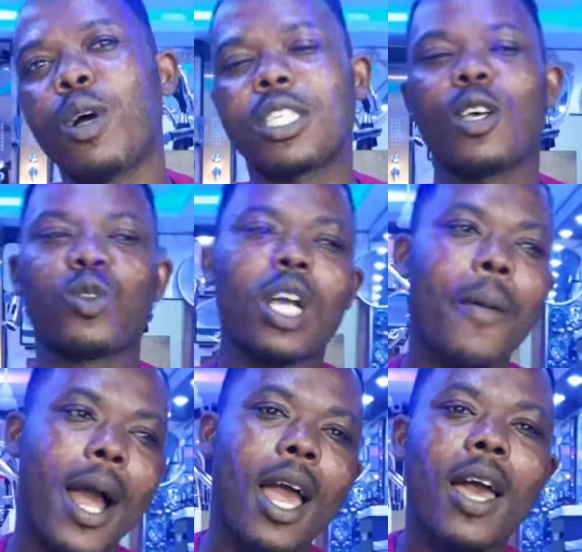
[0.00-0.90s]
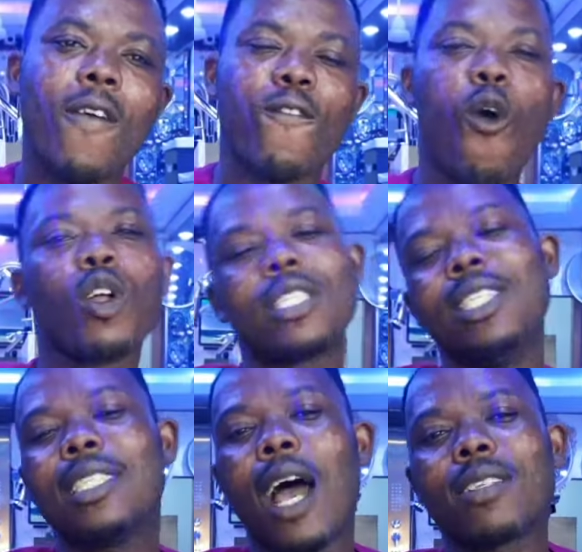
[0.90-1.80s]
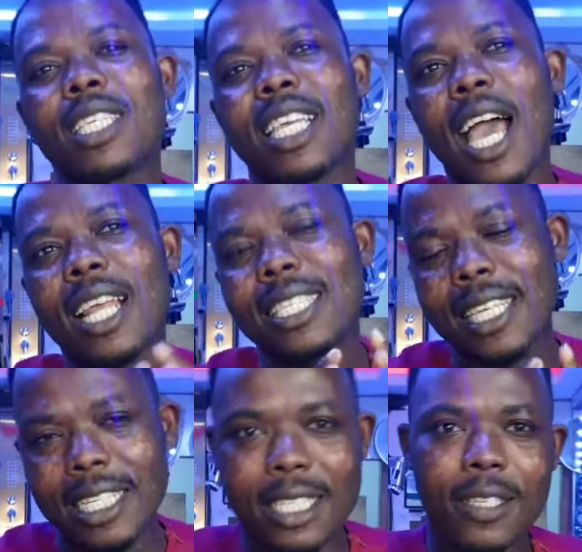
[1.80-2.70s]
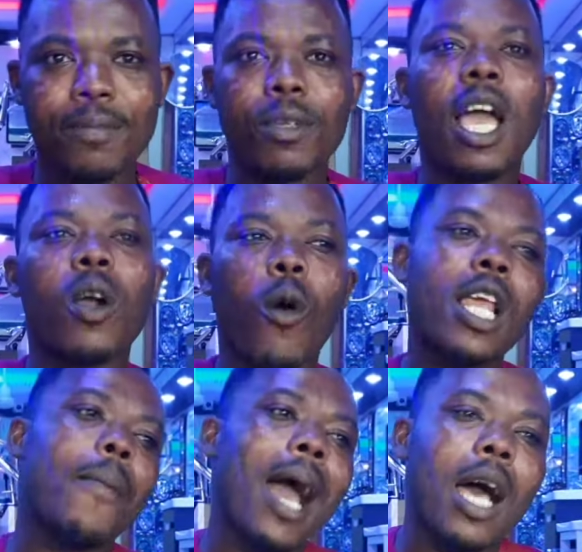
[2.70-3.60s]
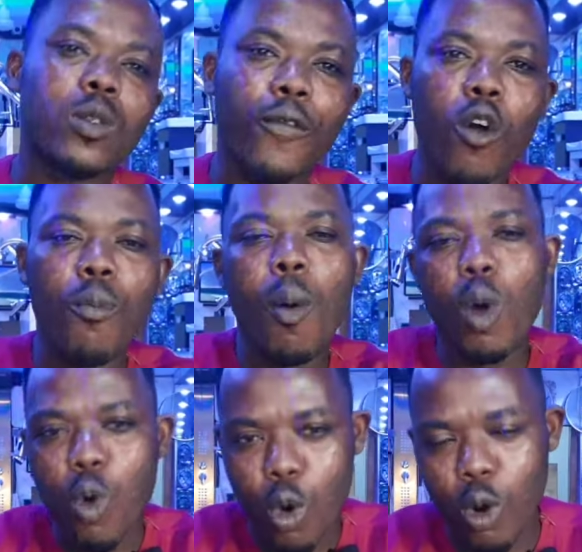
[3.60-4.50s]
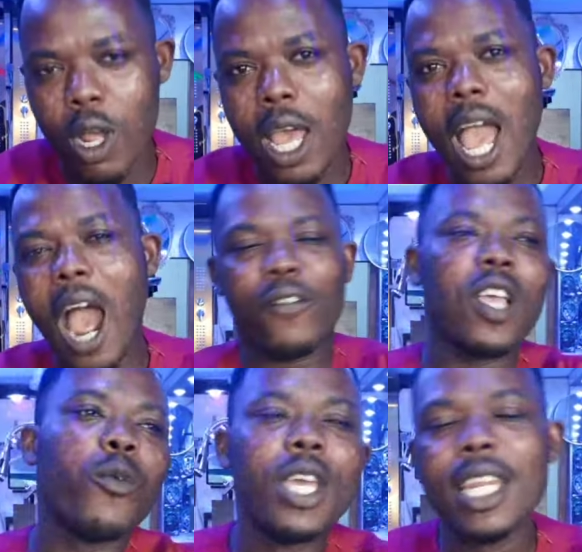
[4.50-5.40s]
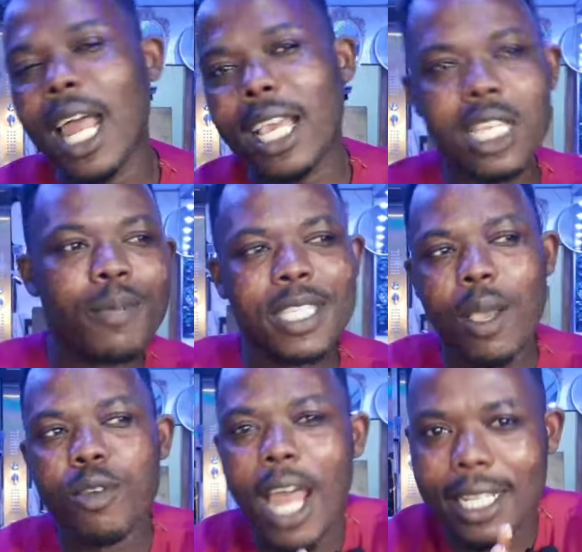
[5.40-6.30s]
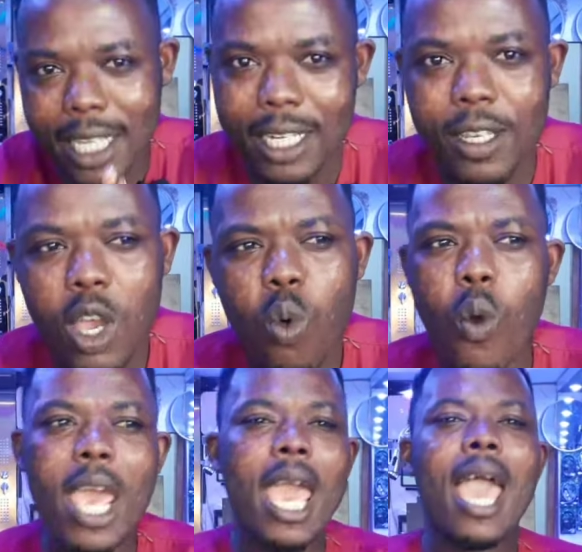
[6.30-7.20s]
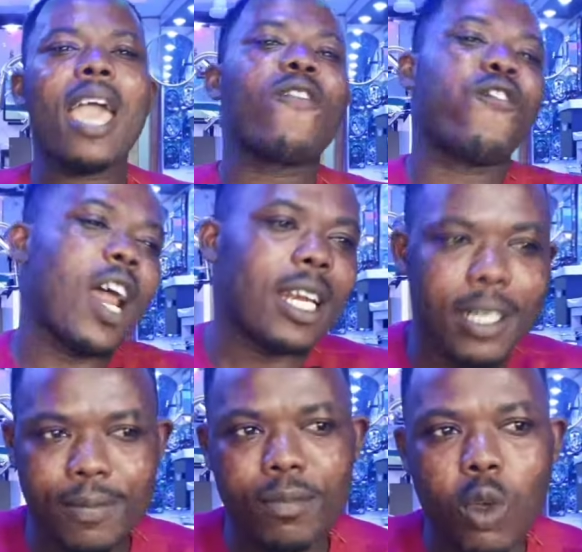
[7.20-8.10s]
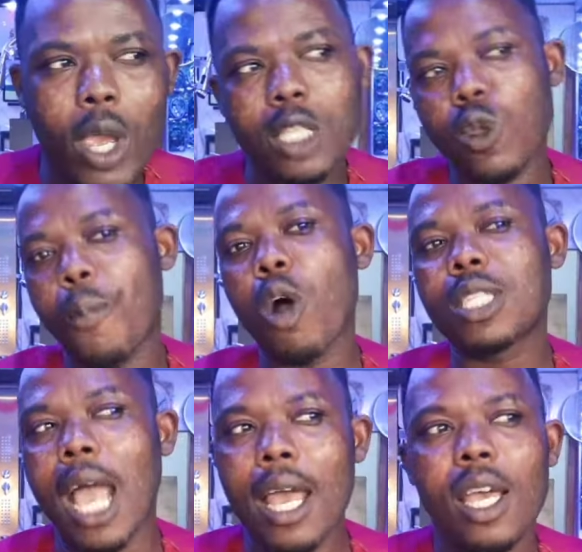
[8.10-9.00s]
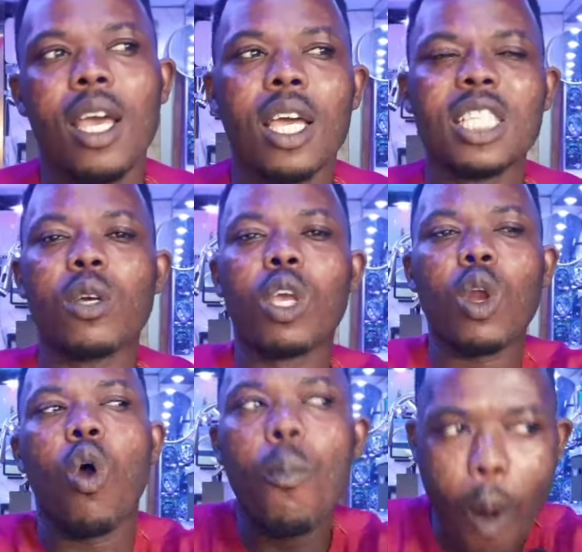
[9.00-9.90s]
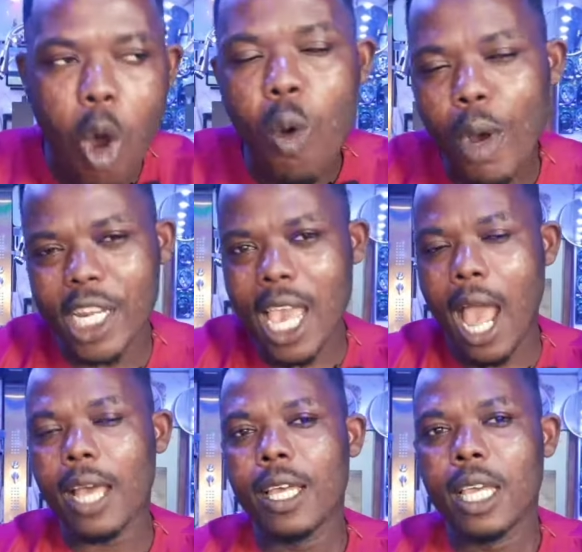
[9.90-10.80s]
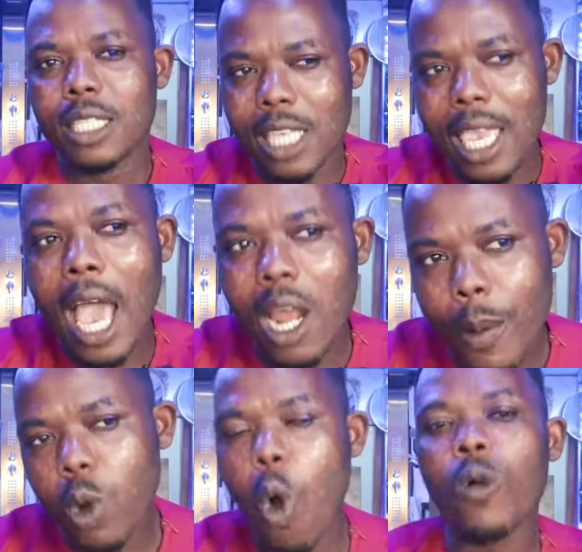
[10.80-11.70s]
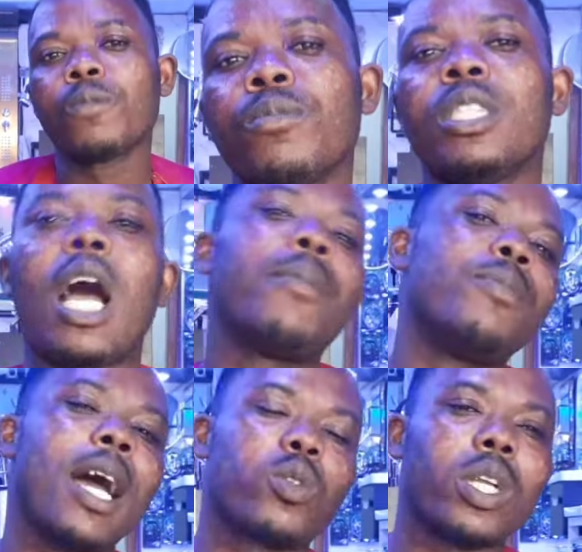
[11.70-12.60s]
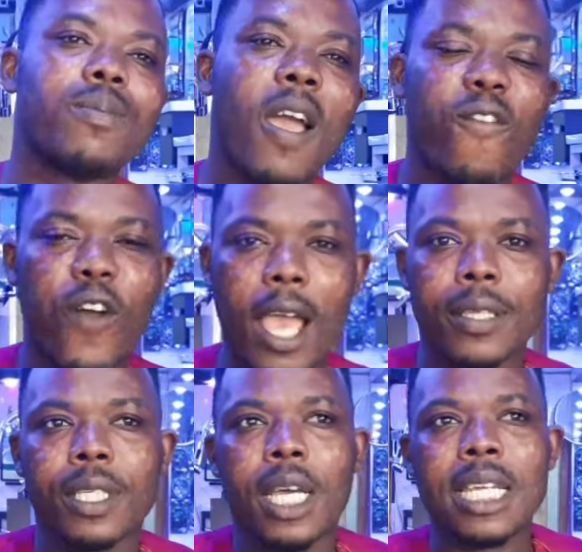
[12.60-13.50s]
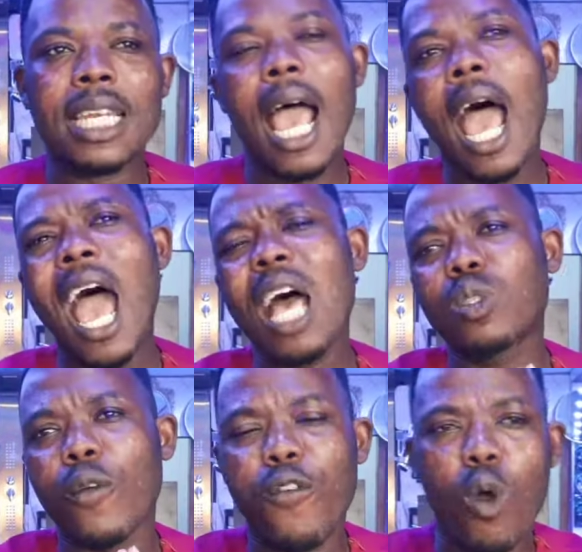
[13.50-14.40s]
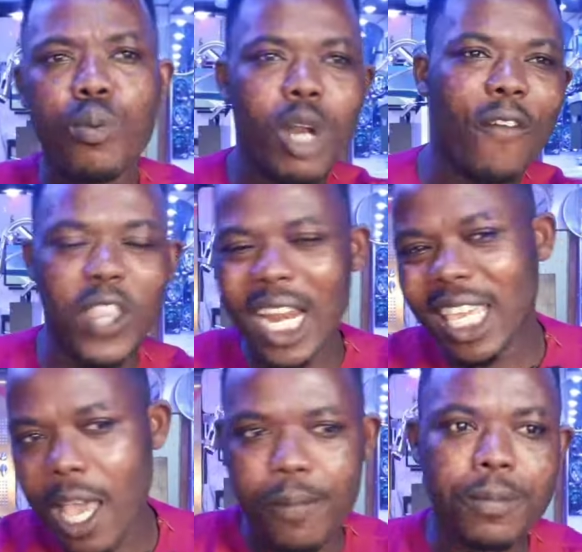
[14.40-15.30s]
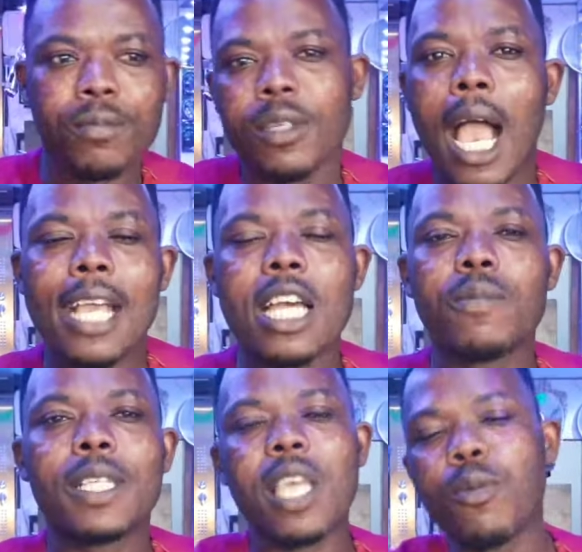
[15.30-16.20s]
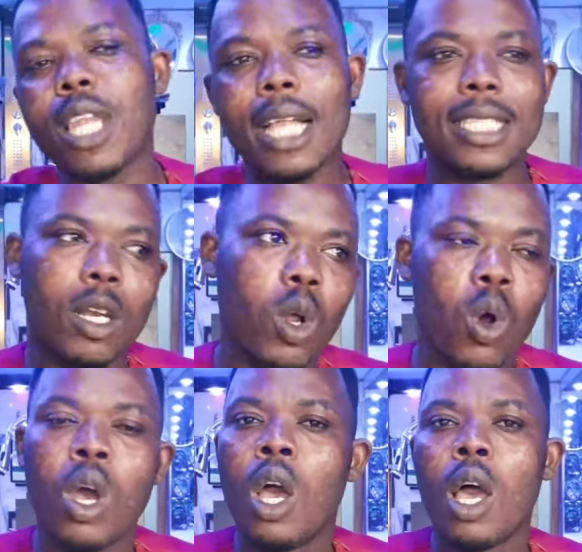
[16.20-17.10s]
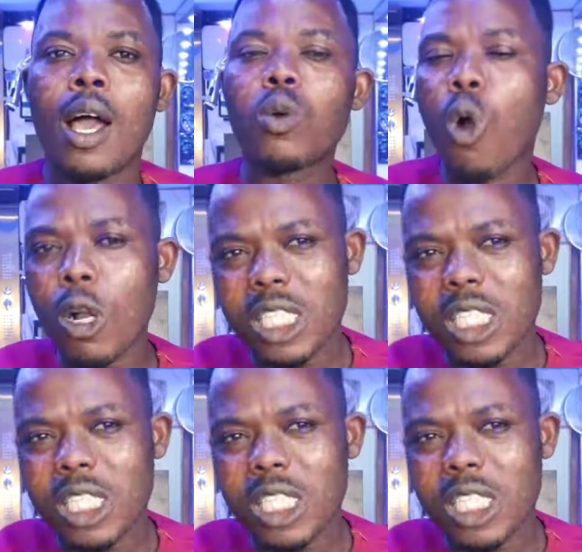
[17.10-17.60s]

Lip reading: boss say so come 14000 Ghana cedis kodi ama house of Boboku no after winning against Beche United we fan or a supporter enti wo yero ho bon ho moden a say ya na beko na bibia so atime fine na house of folk no after the game against Beche United no quote